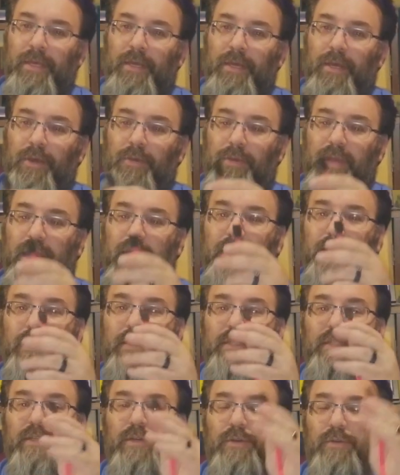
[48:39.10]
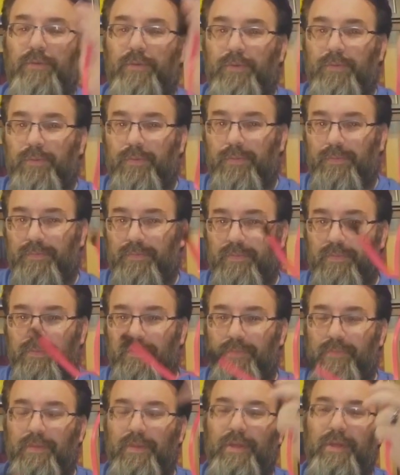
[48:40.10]
Okay, so
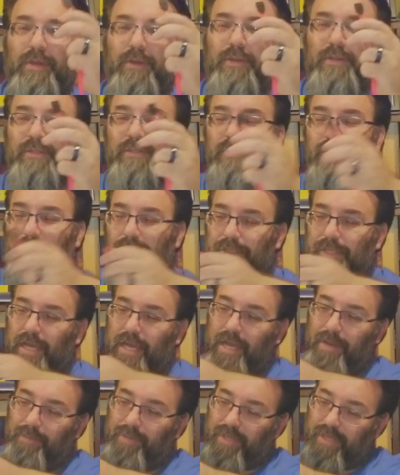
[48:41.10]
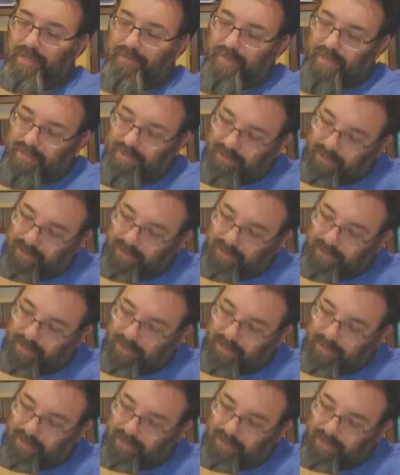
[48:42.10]
told you I had plenty of extra